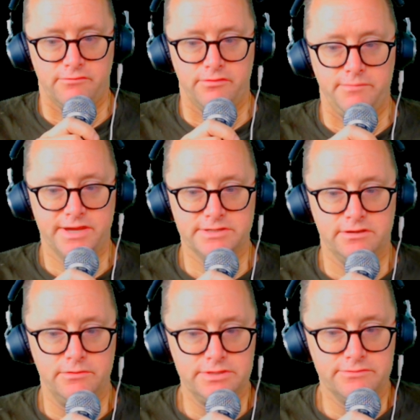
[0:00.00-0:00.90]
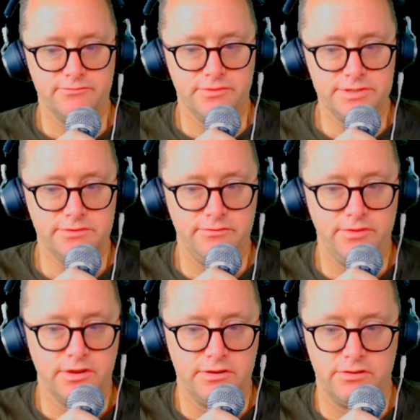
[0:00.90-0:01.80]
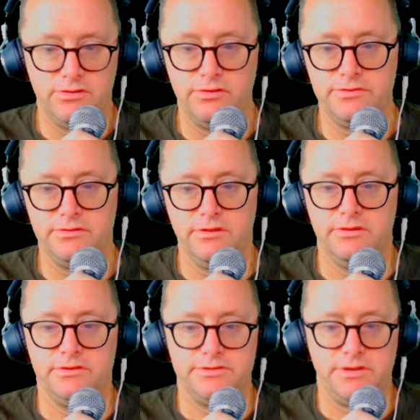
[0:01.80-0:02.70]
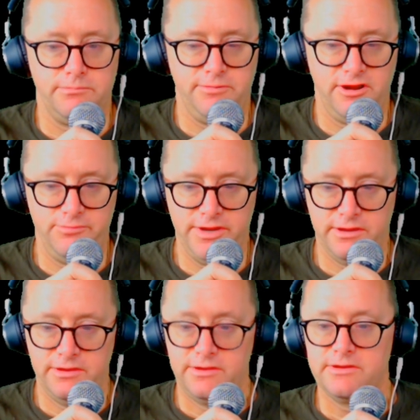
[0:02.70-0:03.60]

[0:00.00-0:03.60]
with Mexico is, first of all, going to hurt the general public.